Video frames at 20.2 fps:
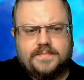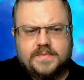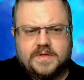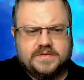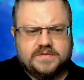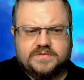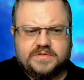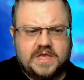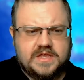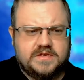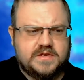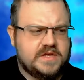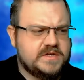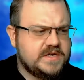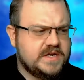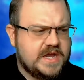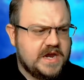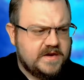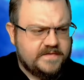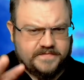Satan
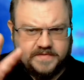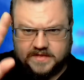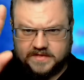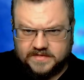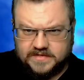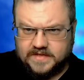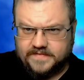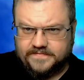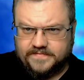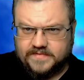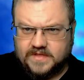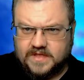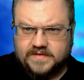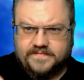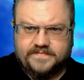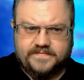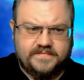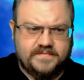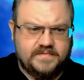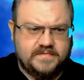doesn't care if the
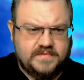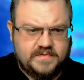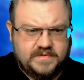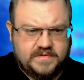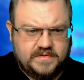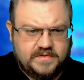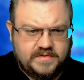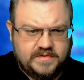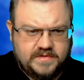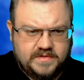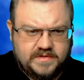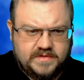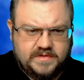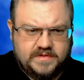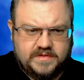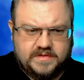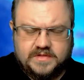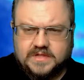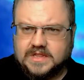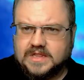
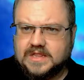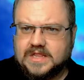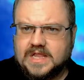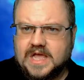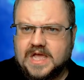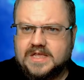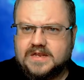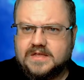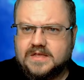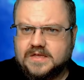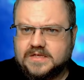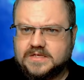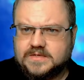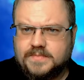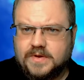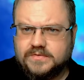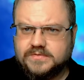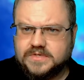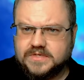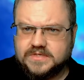light
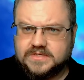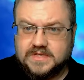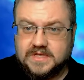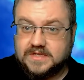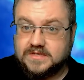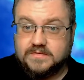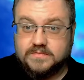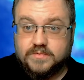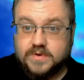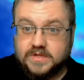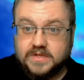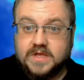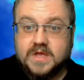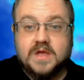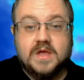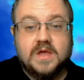exposes things, really.